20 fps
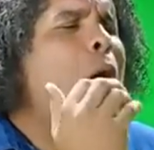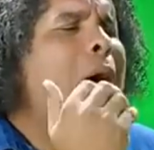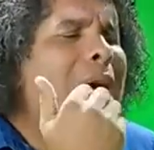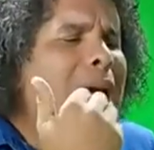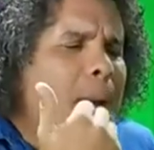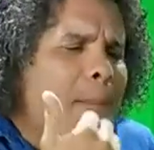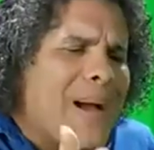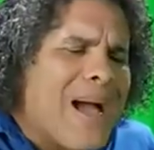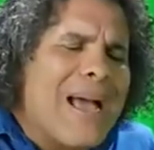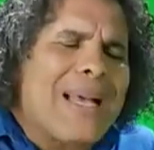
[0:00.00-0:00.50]
I
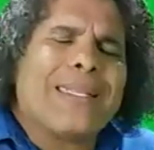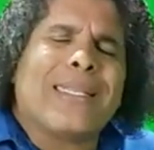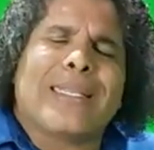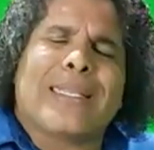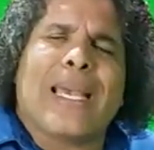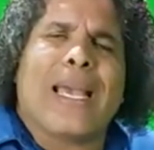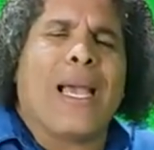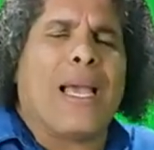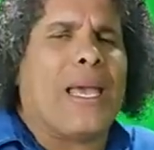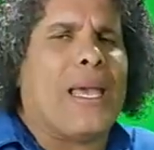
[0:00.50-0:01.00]
am
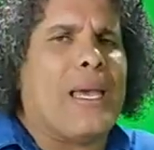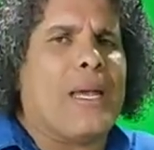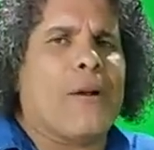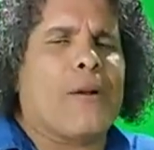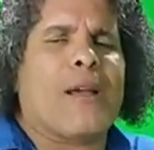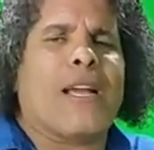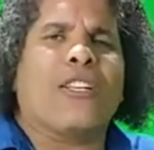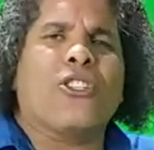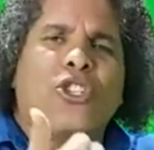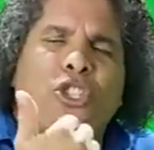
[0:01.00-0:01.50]
asking again,
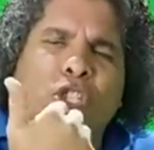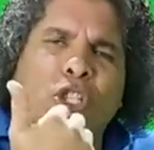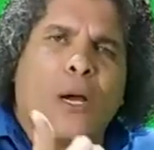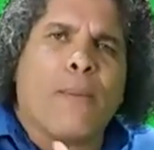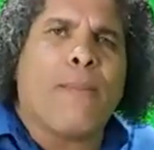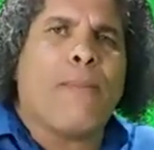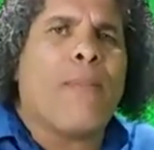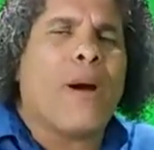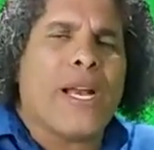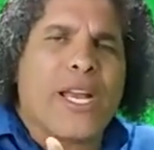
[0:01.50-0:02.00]
can
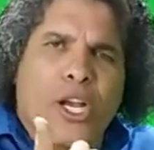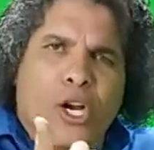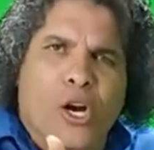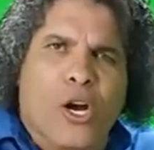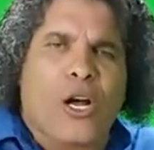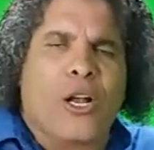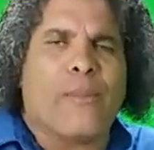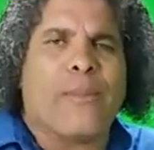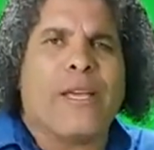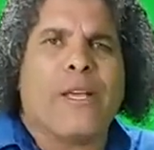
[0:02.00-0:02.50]
somebody
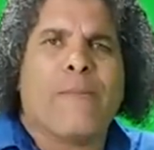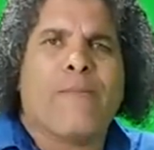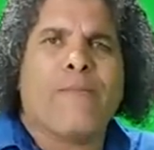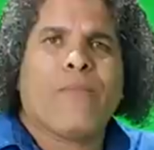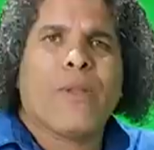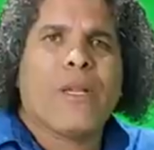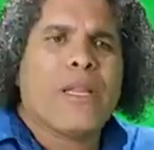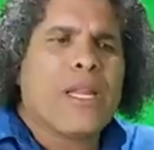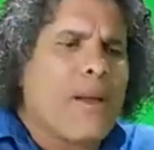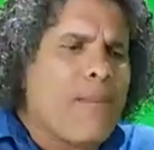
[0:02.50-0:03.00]
call me?
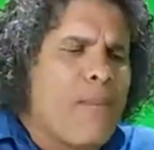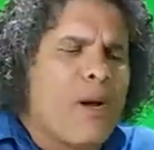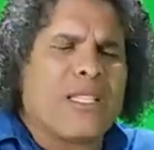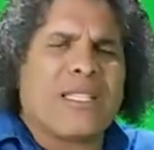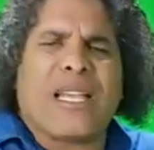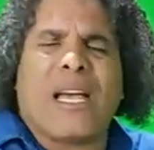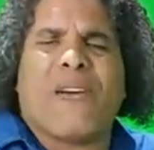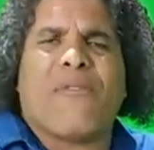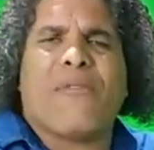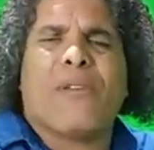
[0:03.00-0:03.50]
They must
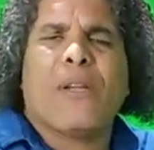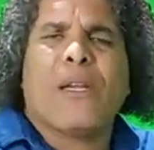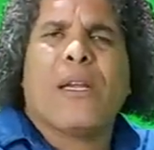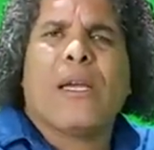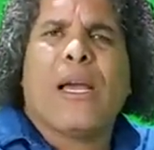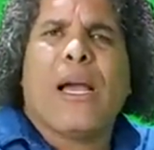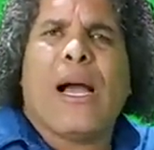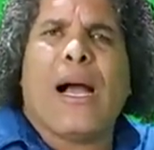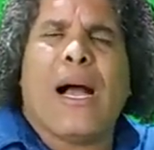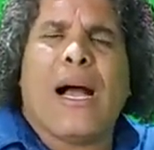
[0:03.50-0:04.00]

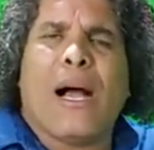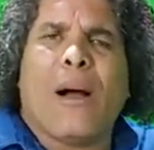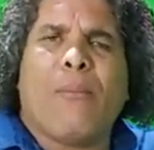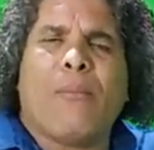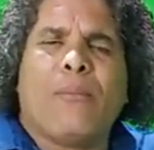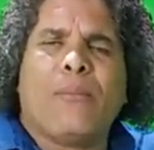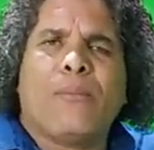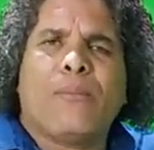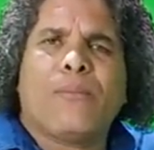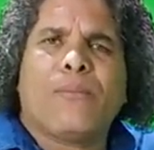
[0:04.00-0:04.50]

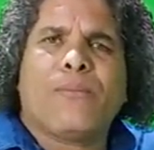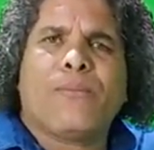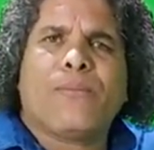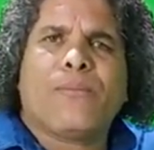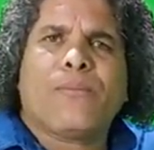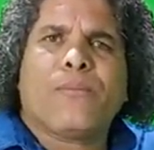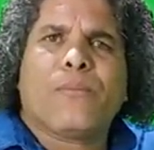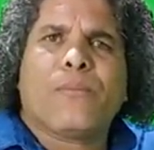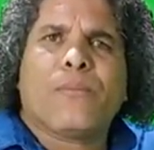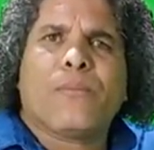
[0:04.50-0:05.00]
have,
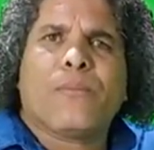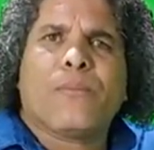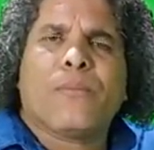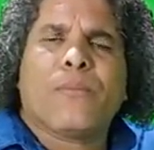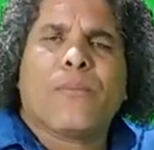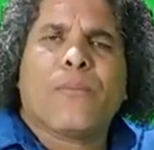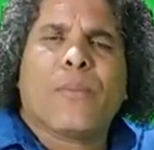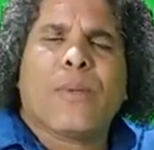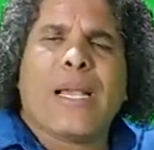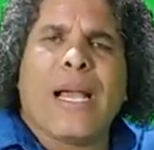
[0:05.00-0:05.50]

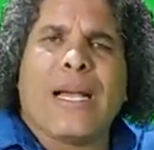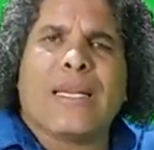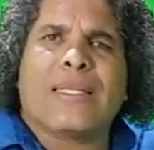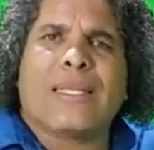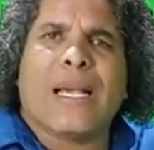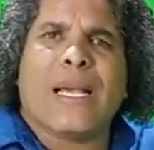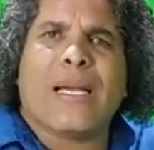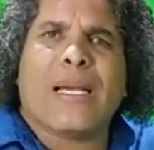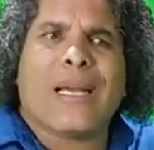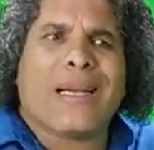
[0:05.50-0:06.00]
you
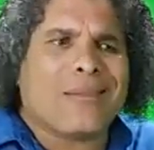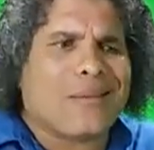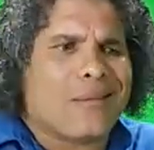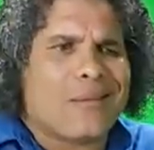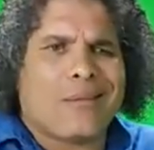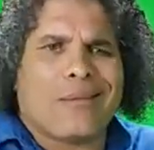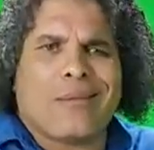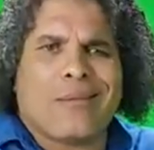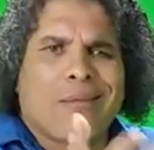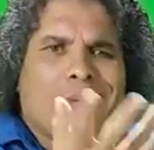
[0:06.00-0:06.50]
understand?
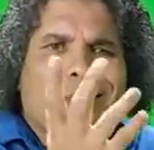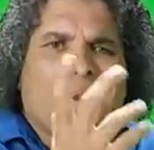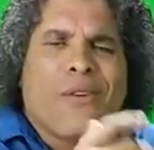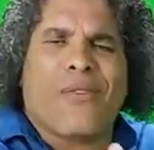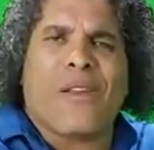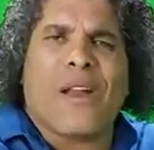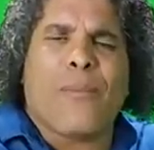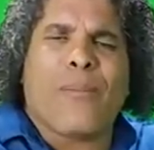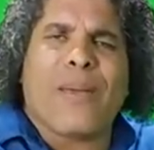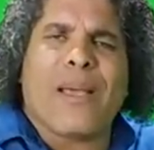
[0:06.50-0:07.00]
Because not
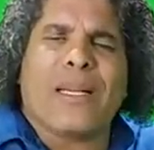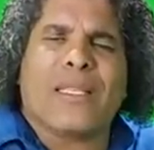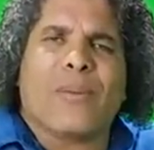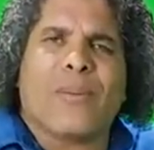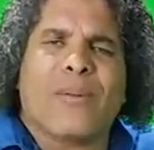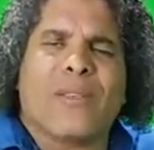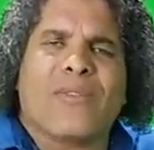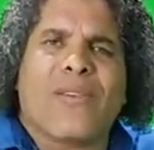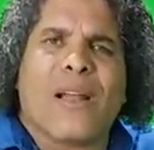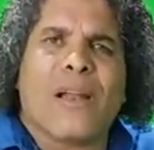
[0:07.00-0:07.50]
for the BS,
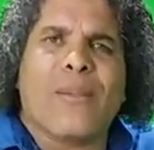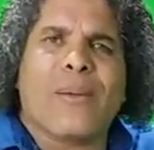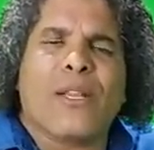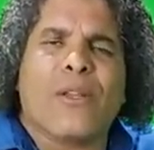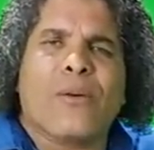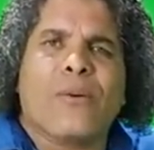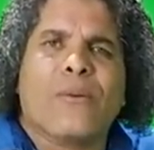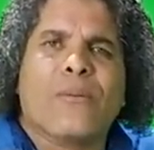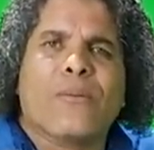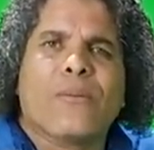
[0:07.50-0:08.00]
you just follow me
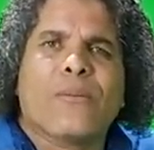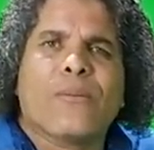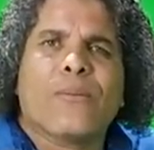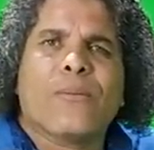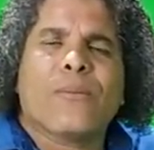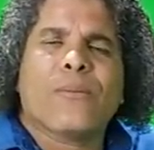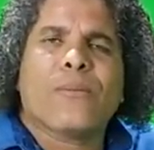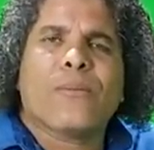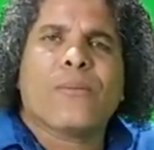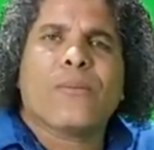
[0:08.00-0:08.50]
too.
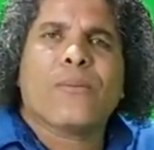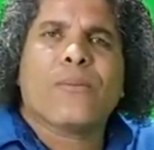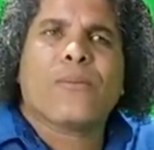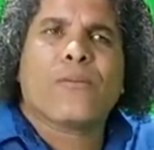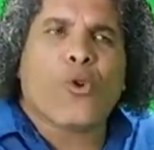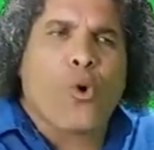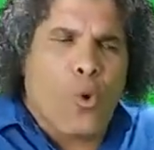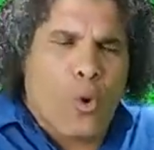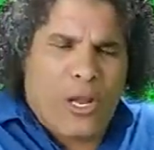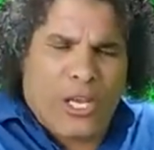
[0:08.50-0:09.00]

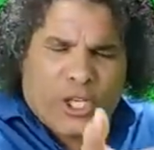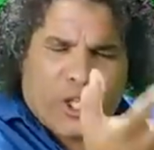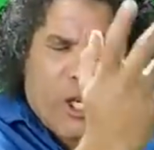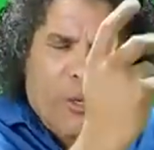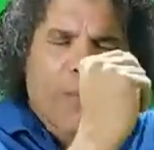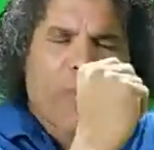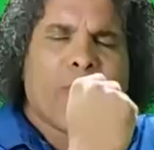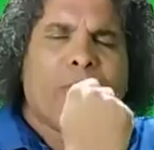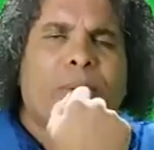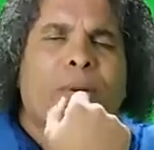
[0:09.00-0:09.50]

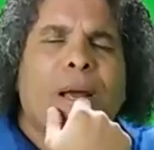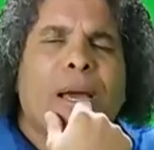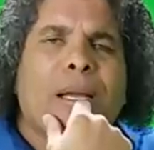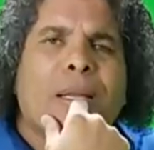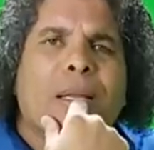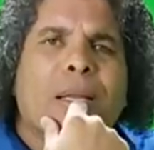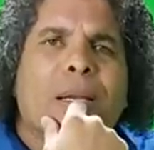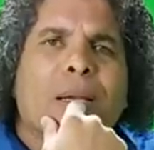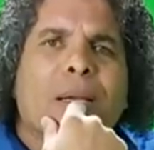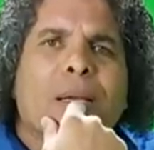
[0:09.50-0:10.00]
Coalition people, right?
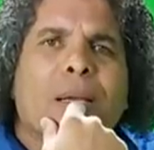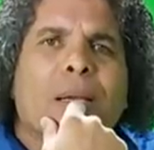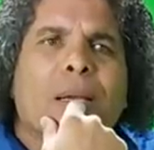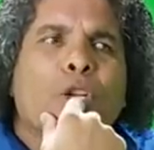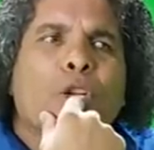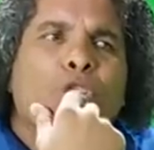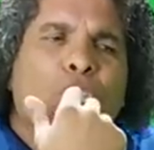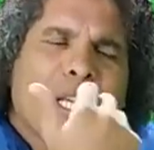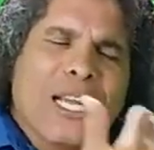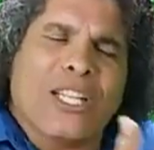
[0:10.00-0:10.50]

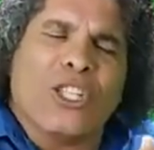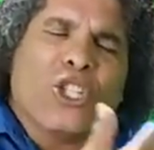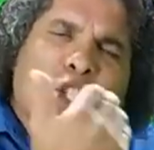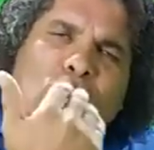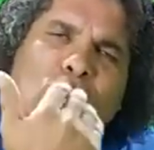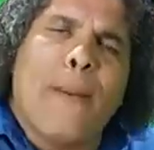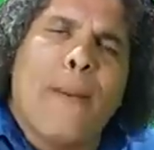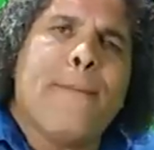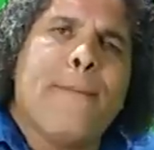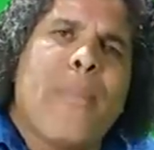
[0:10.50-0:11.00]
Can
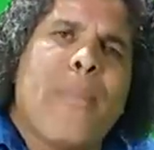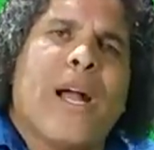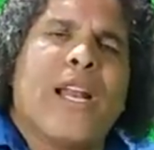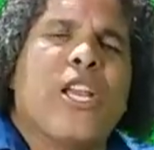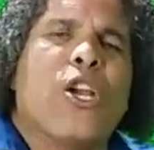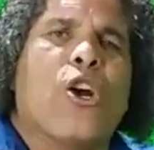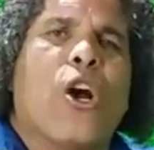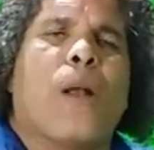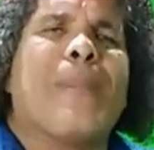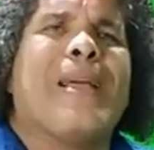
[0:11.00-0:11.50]
somebody
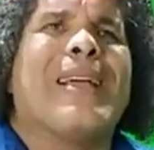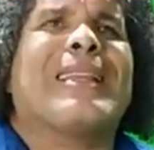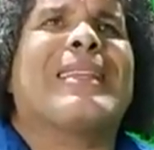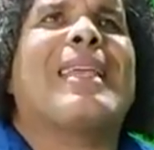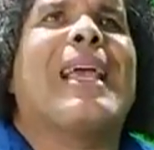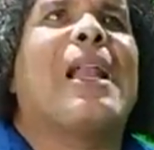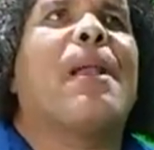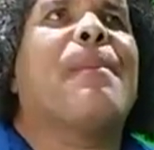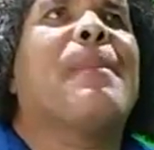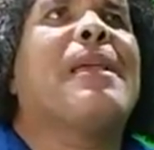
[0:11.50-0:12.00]
call me and
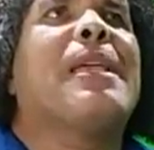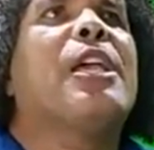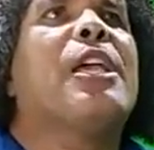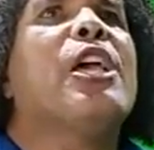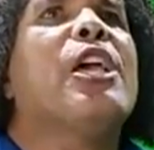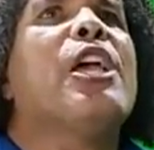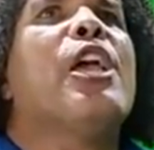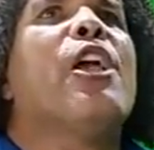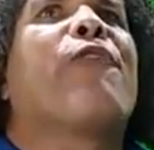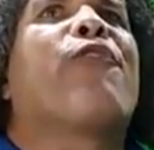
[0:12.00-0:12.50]
tell me
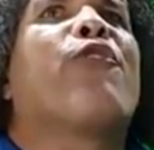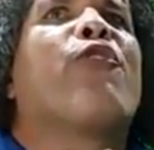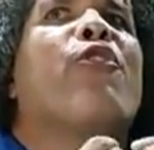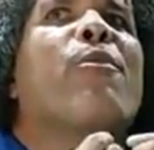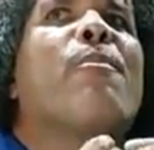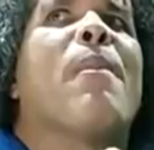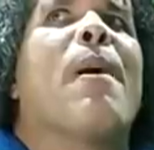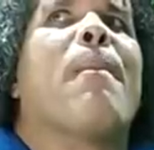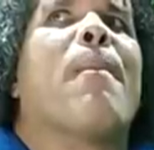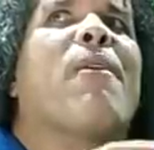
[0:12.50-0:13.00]
if you
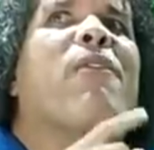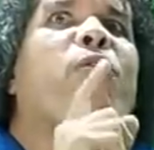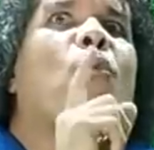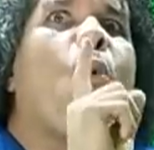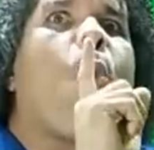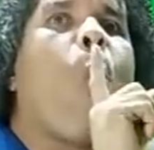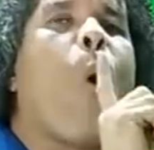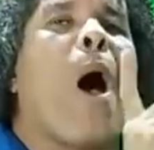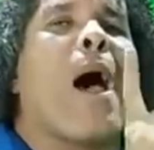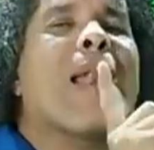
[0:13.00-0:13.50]
remember
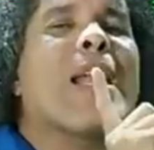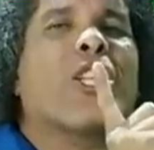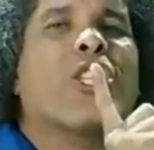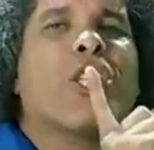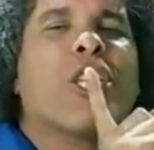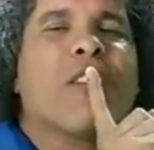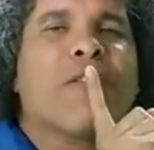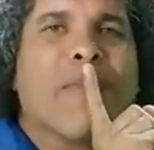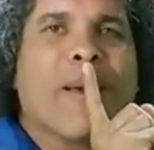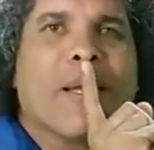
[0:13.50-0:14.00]
one
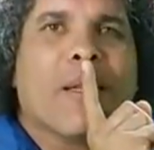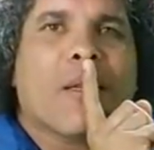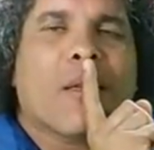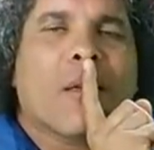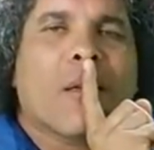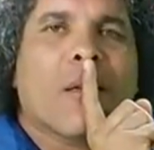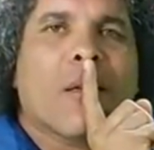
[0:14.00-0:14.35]
achievement